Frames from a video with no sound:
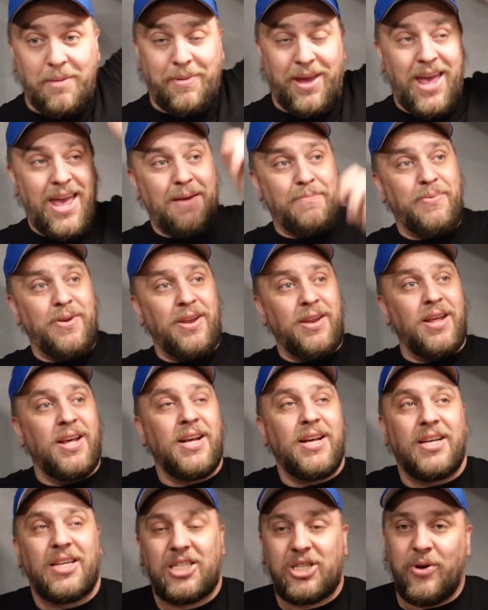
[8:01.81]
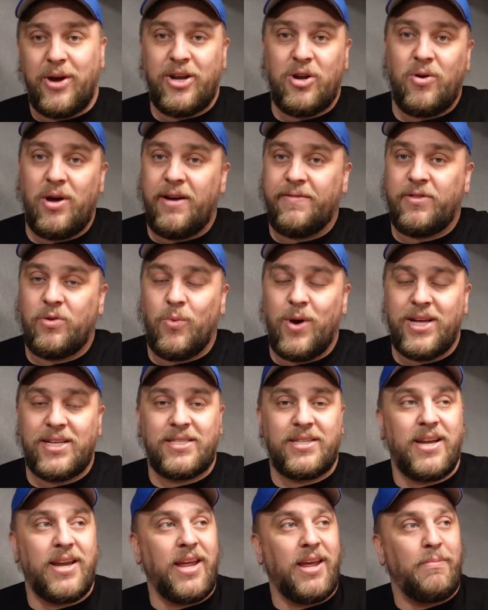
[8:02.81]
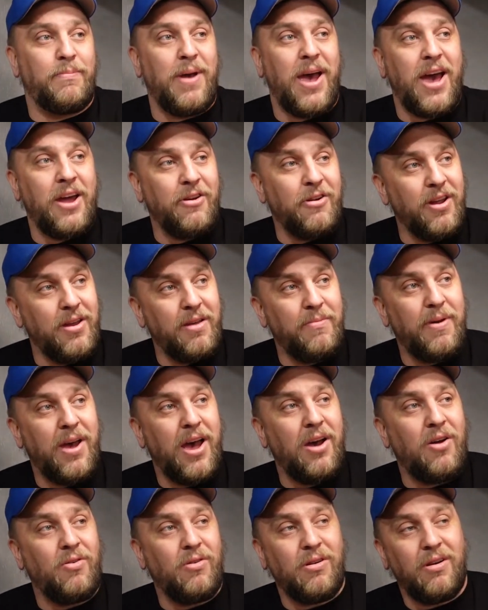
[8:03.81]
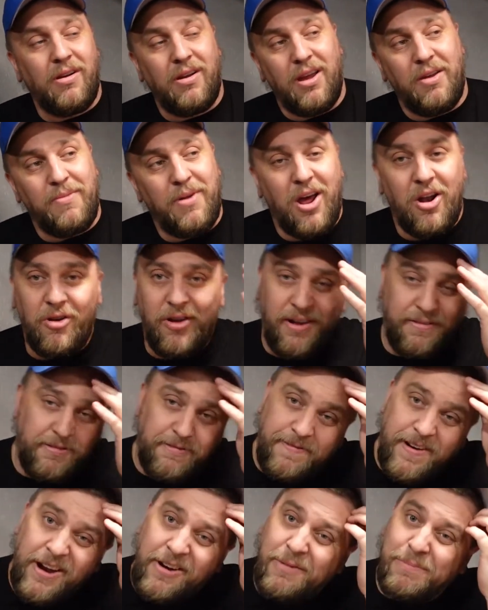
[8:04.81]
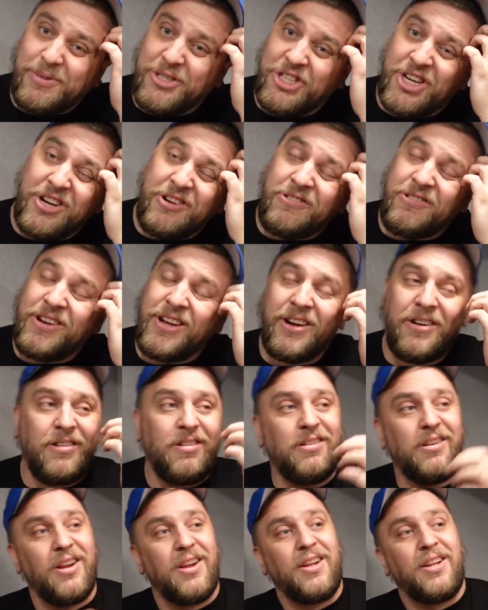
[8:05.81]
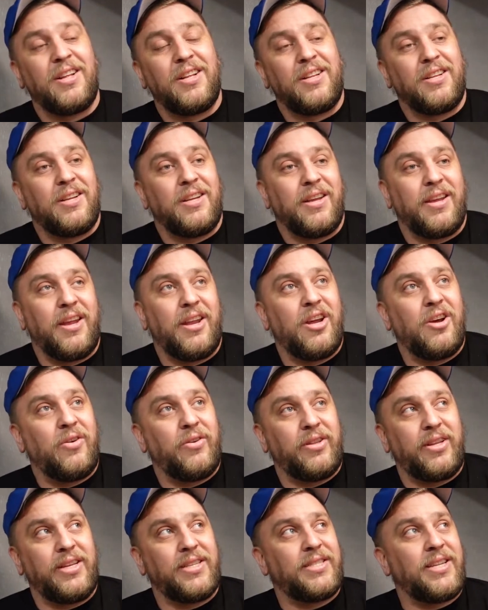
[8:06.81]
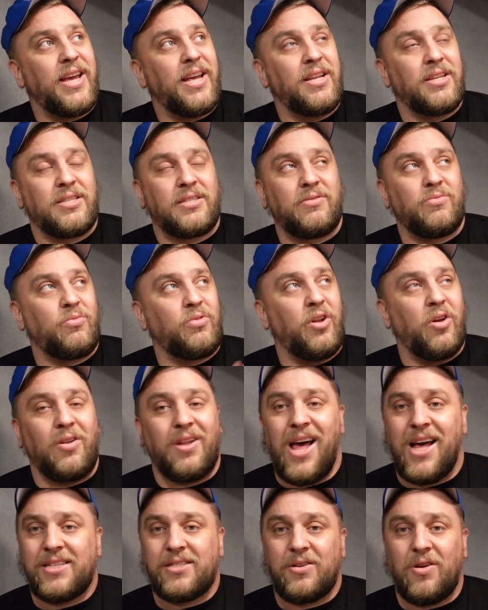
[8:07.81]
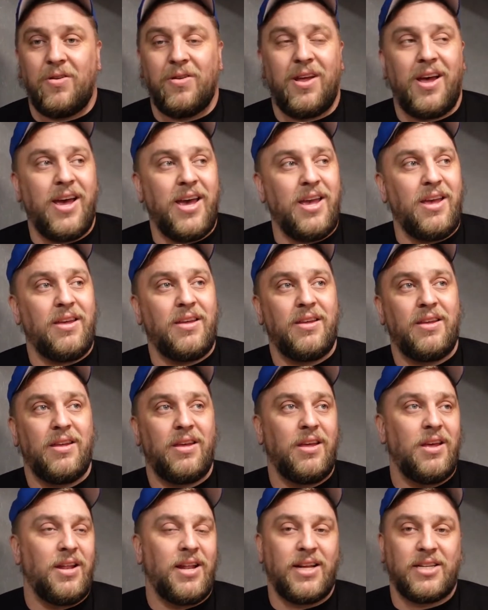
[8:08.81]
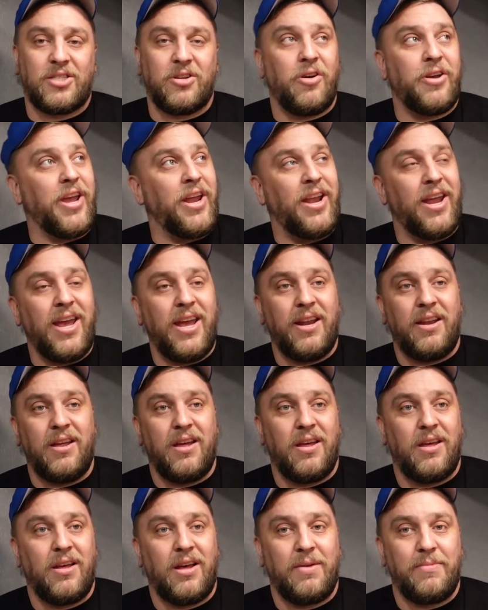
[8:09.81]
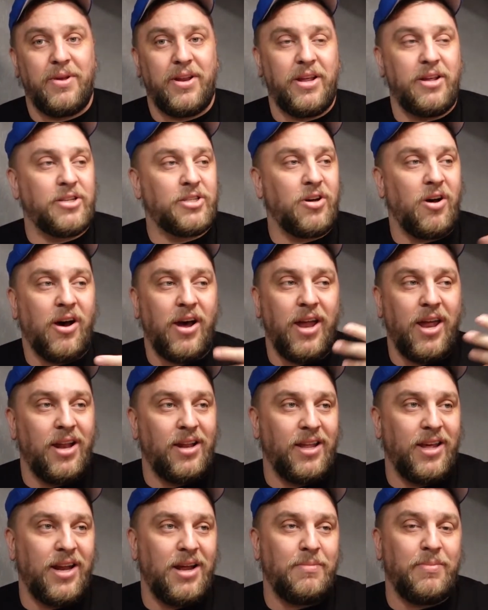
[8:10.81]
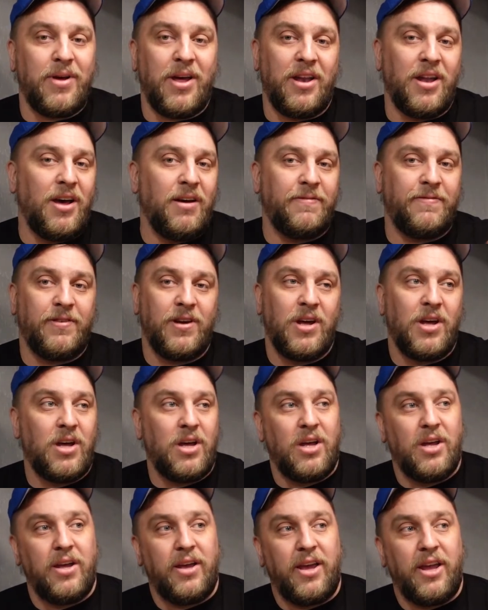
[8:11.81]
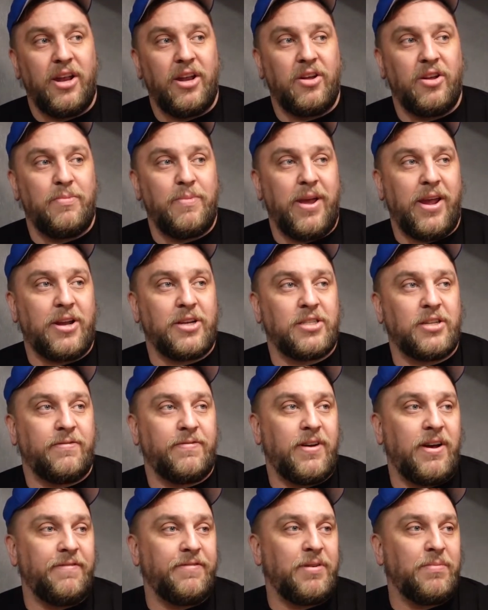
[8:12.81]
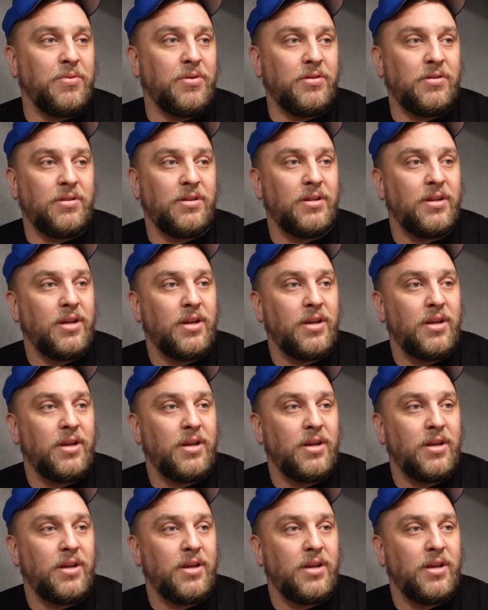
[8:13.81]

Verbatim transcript: I'm camping so I don't have to waste any battery power and I don't have to fire up a generator you know, these things, they'll last all night. That's all you need. I mean, you saw it, it lit up enough, you know, to make yourself comfortable.